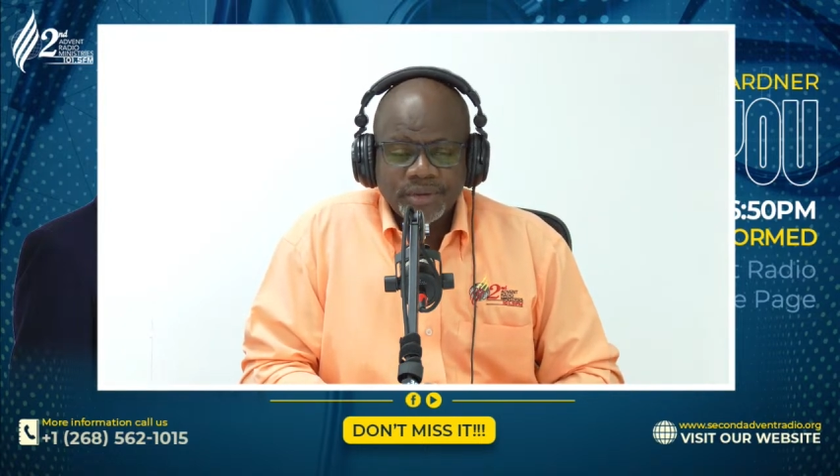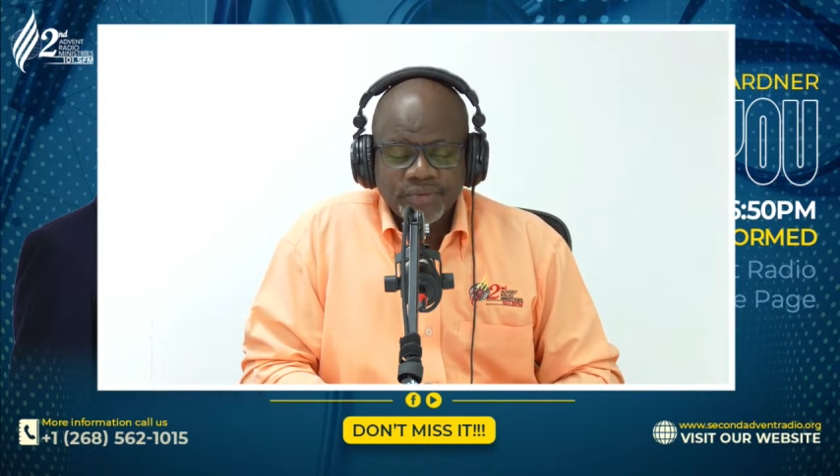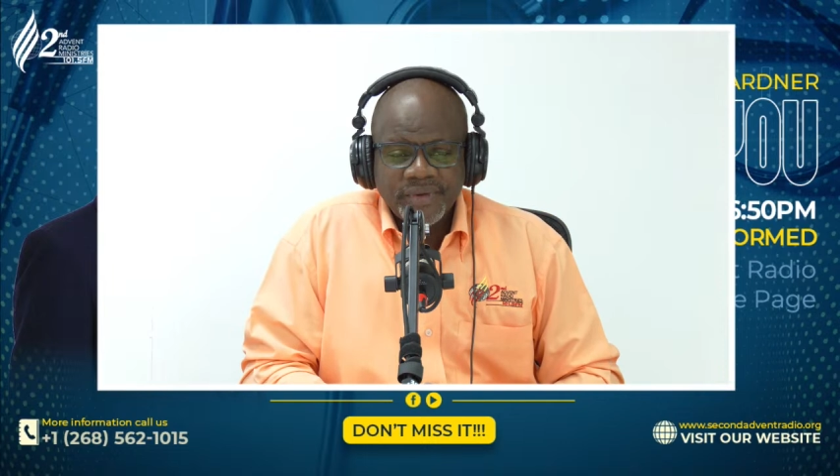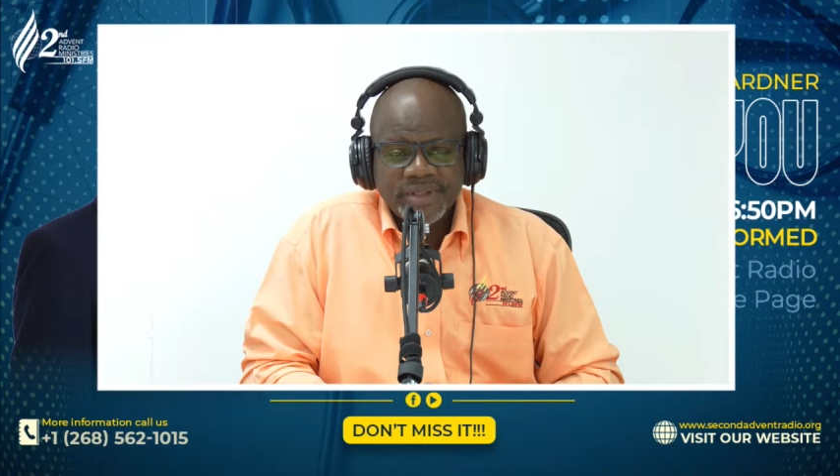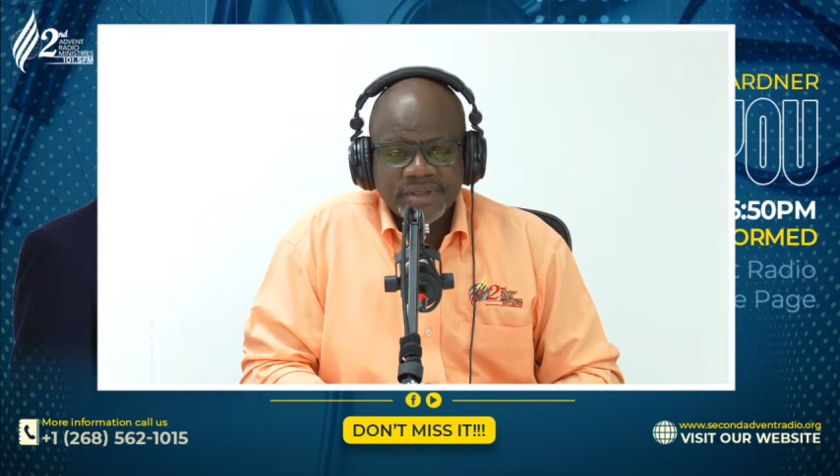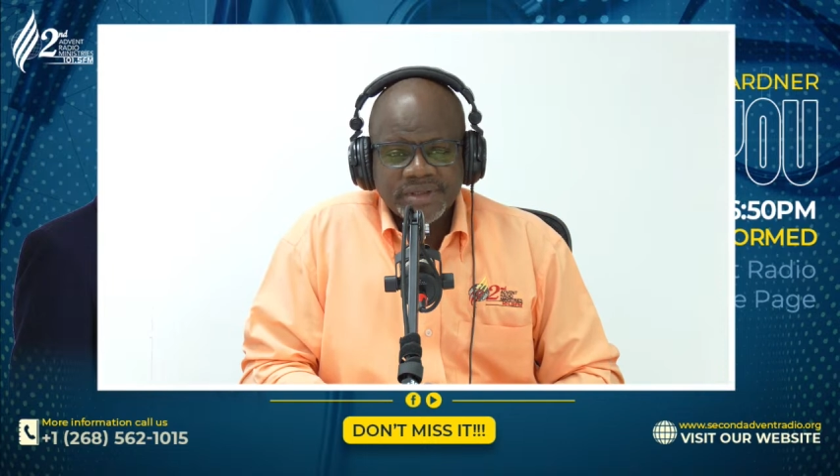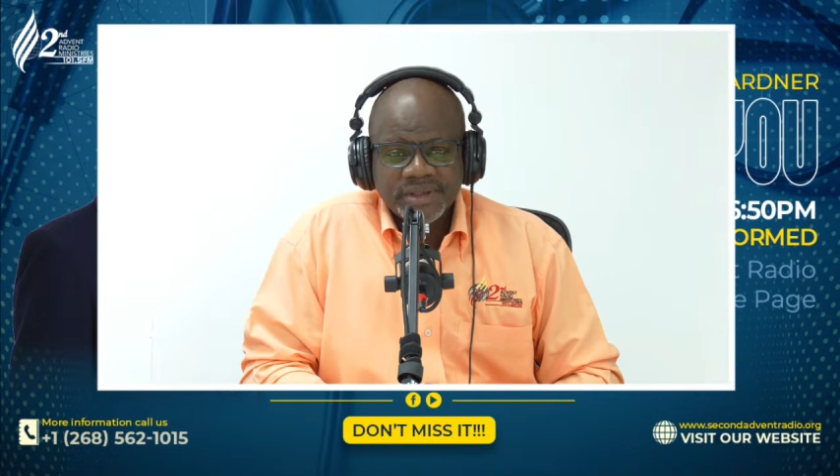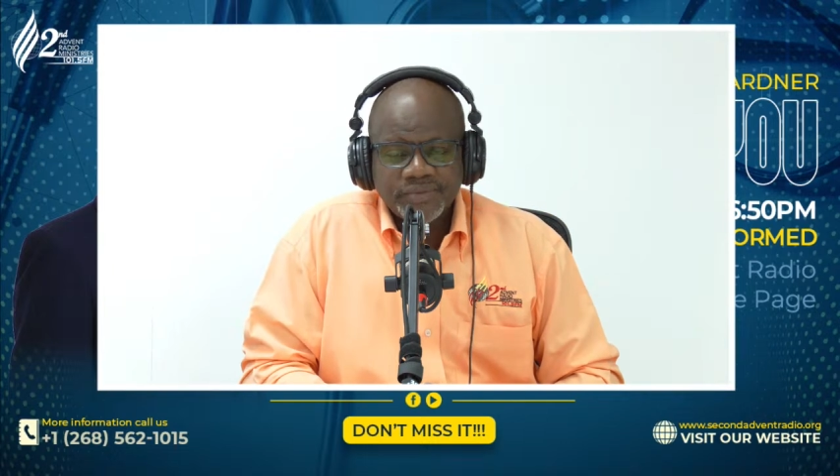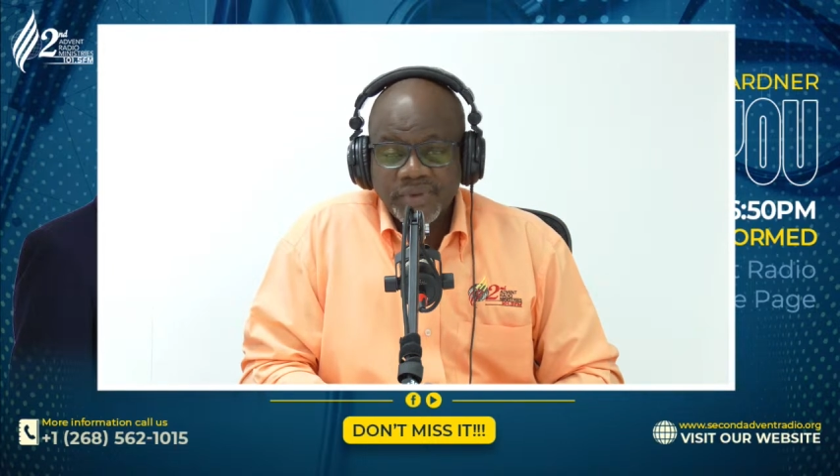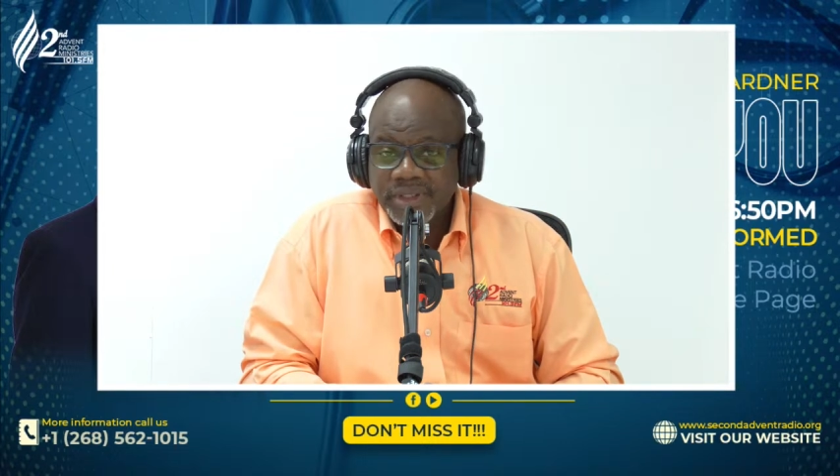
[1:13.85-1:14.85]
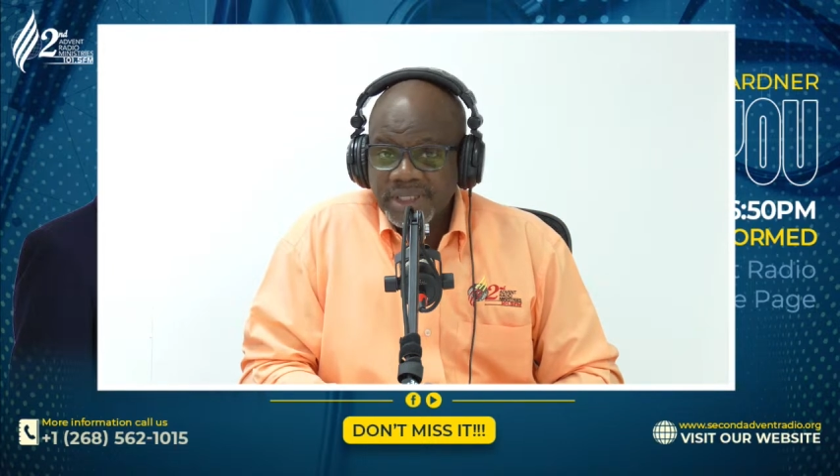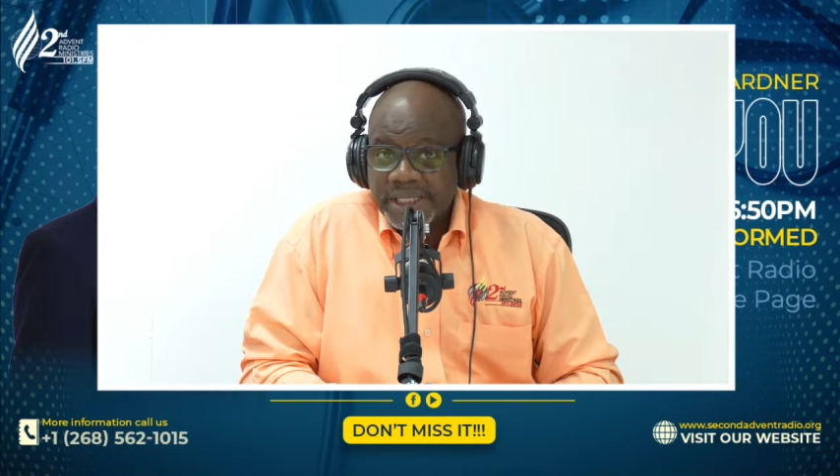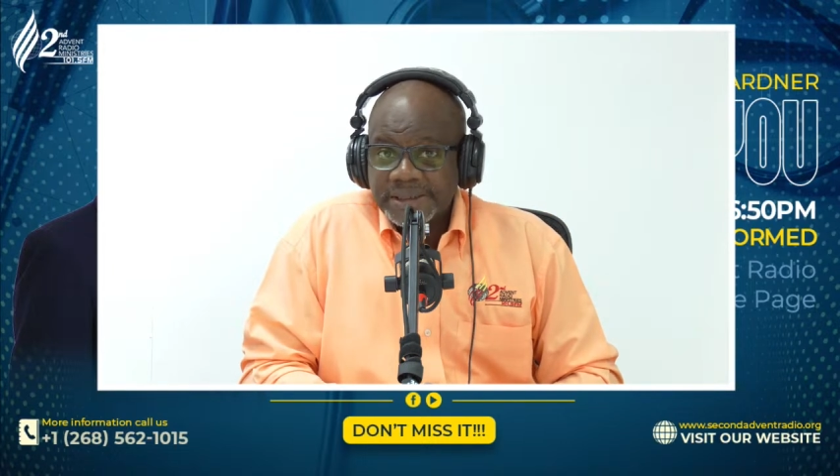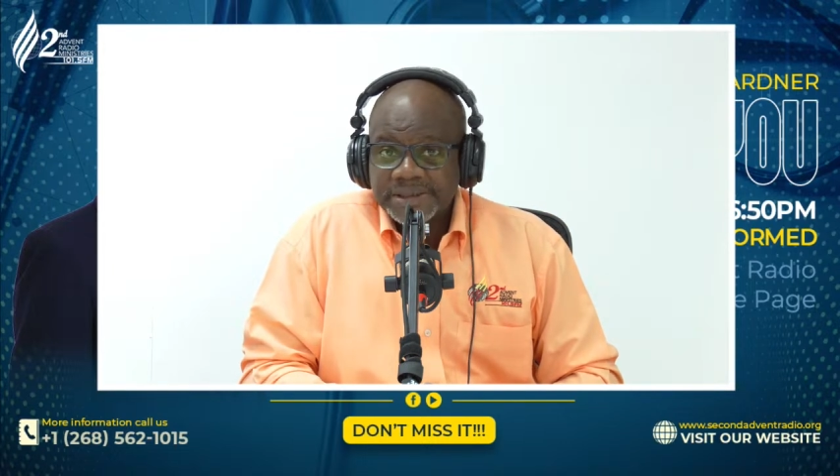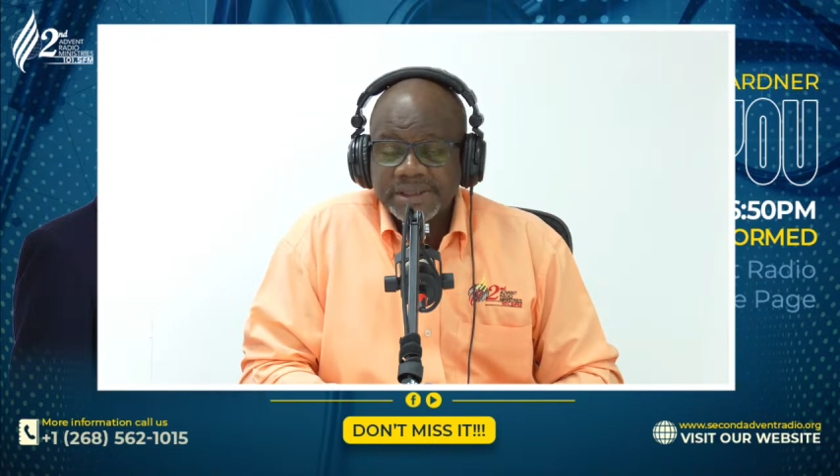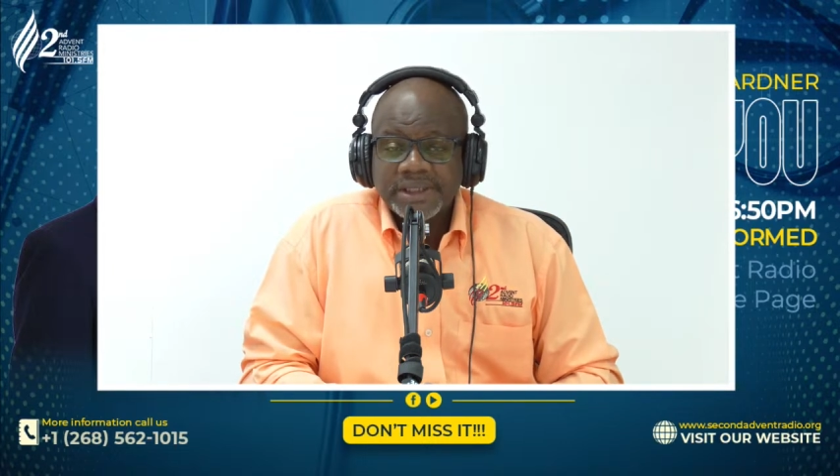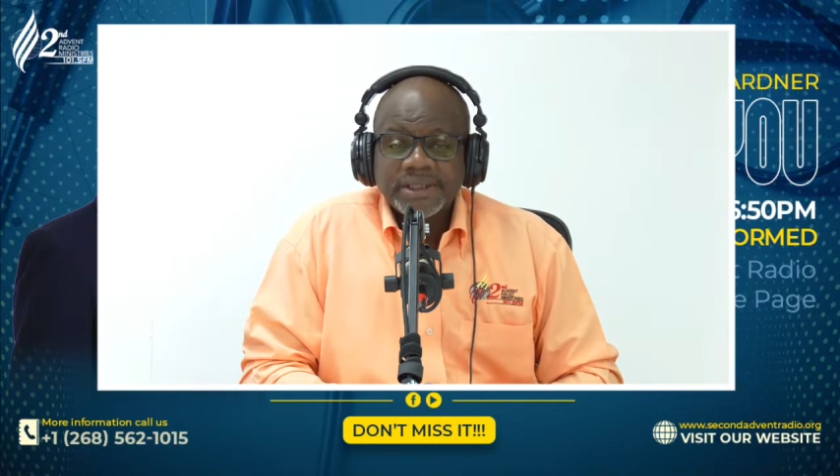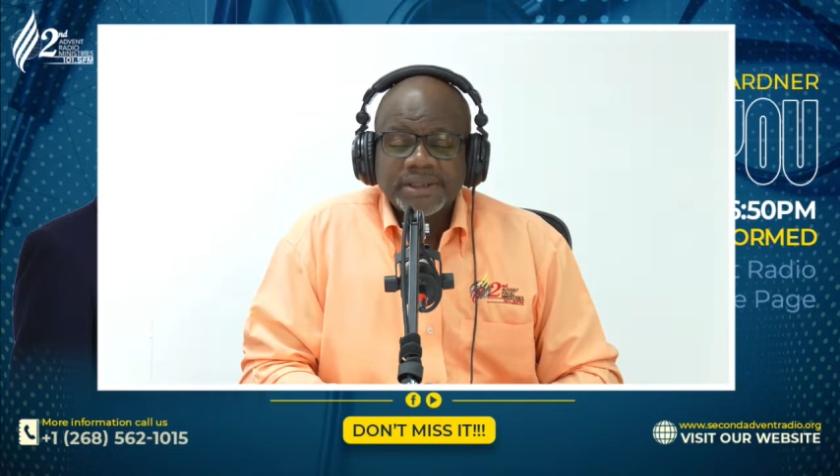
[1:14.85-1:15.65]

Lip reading: our friends in Redlands,